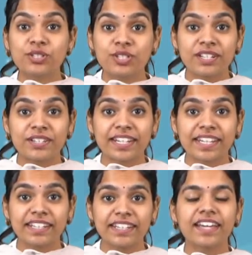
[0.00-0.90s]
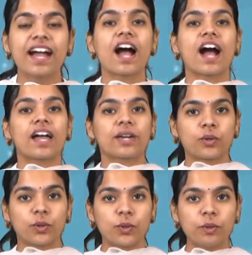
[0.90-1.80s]
children, I
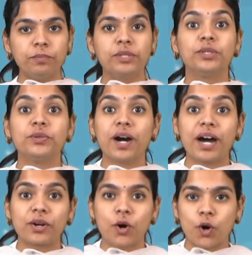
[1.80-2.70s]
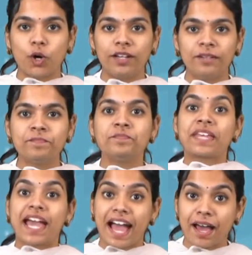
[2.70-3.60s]
hope you are all
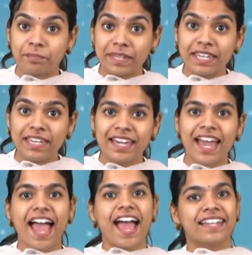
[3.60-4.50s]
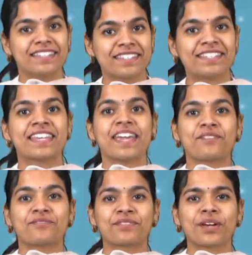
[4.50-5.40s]
happy and
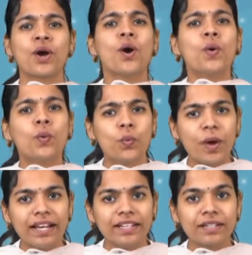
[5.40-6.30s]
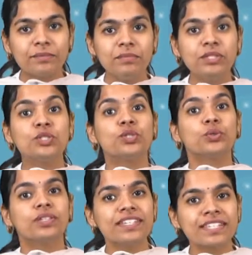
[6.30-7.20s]
safe. Welcome to
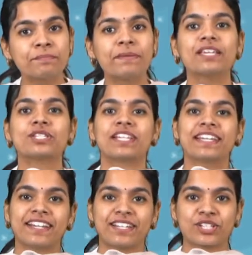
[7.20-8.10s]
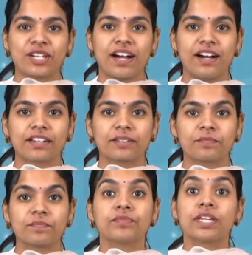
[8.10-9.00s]
this special English hour.
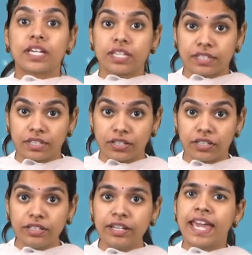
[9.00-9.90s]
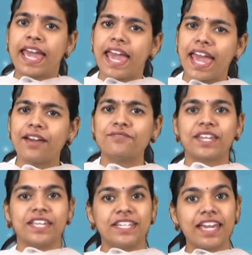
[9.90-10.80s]
Here,
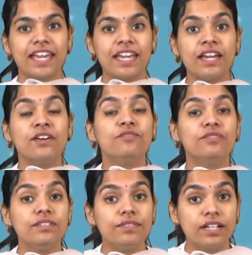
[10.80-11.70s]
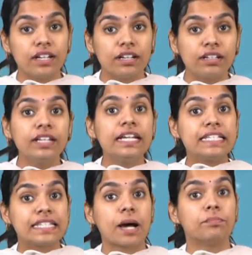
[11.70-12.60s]
every day we will learn
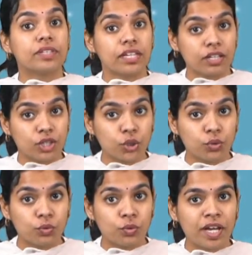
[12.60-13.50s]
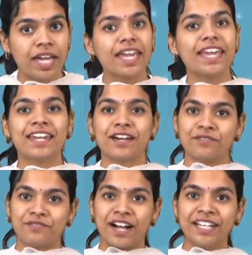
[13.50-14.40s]
something new in a
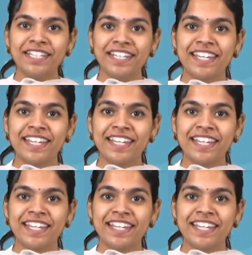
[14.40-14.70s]
fun